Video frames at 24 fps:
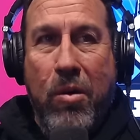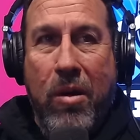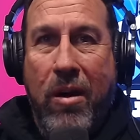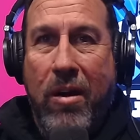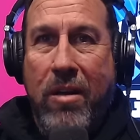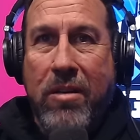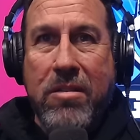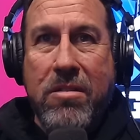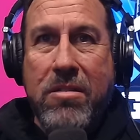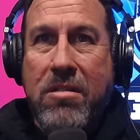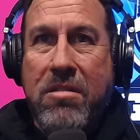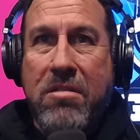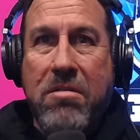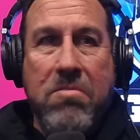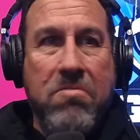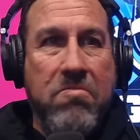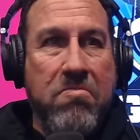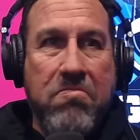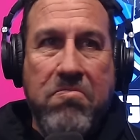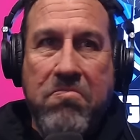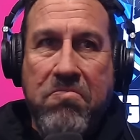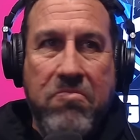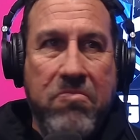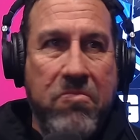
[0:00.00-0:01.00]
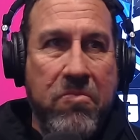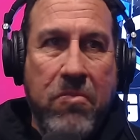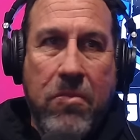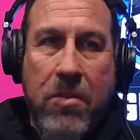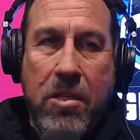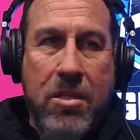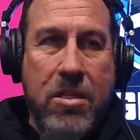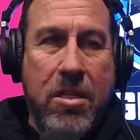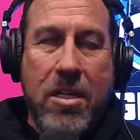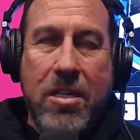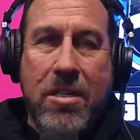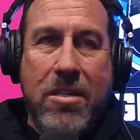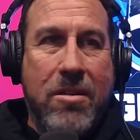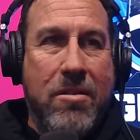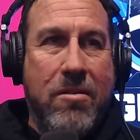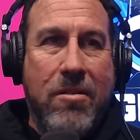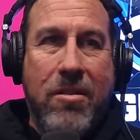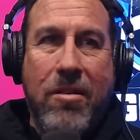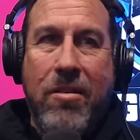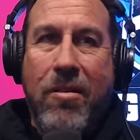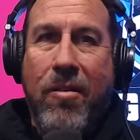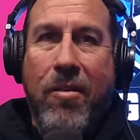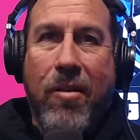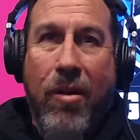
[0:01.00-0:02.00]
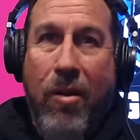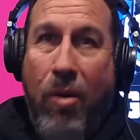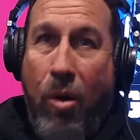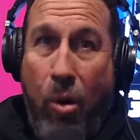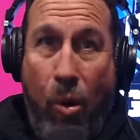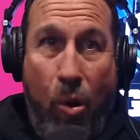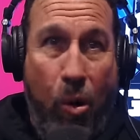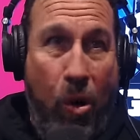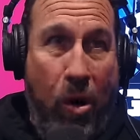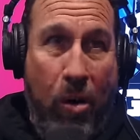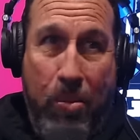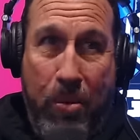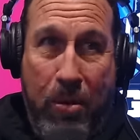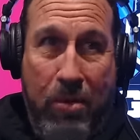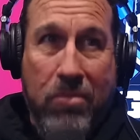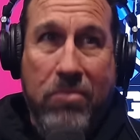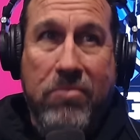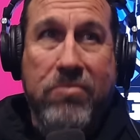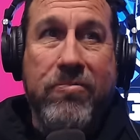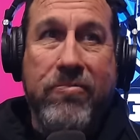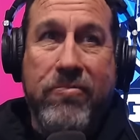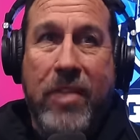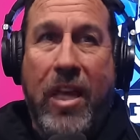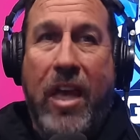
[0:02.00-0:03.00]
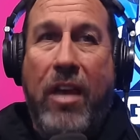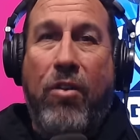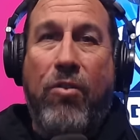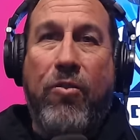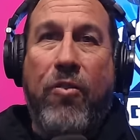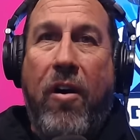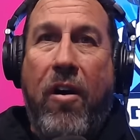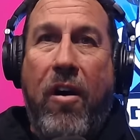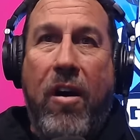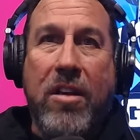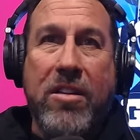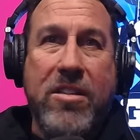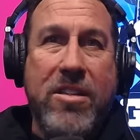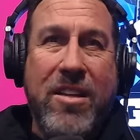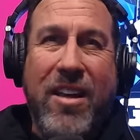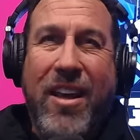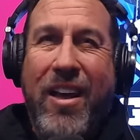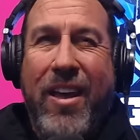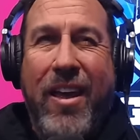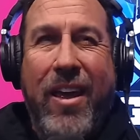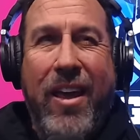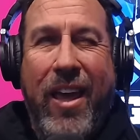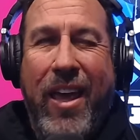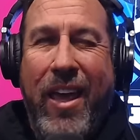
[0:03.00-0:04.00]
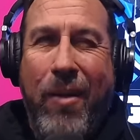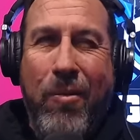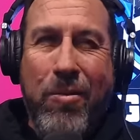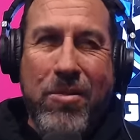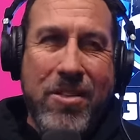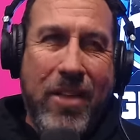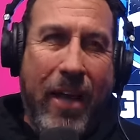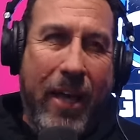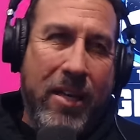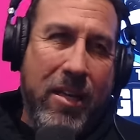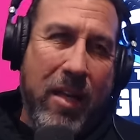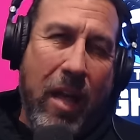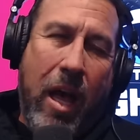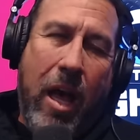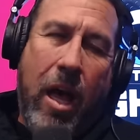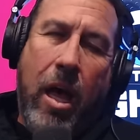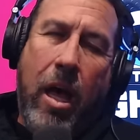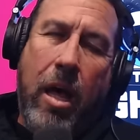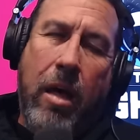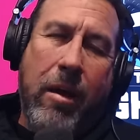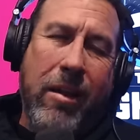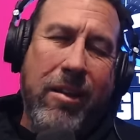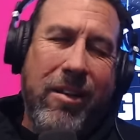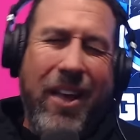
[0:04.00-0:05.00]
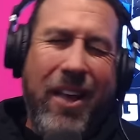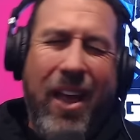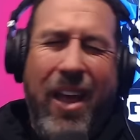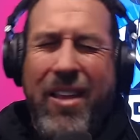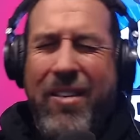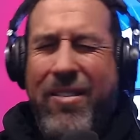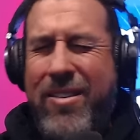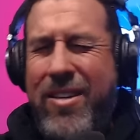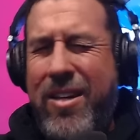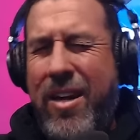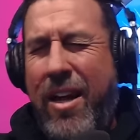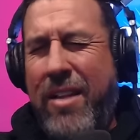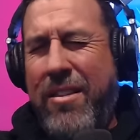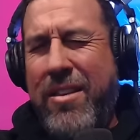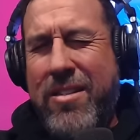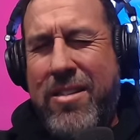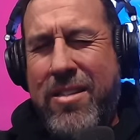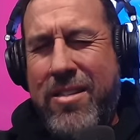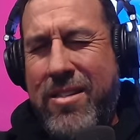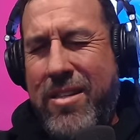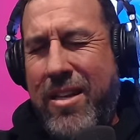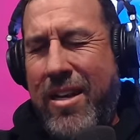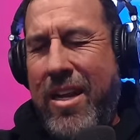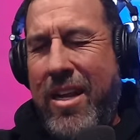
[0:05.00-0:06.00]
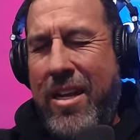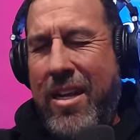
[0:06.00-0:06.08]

was just horrible as far as he was like, uh, John, this is an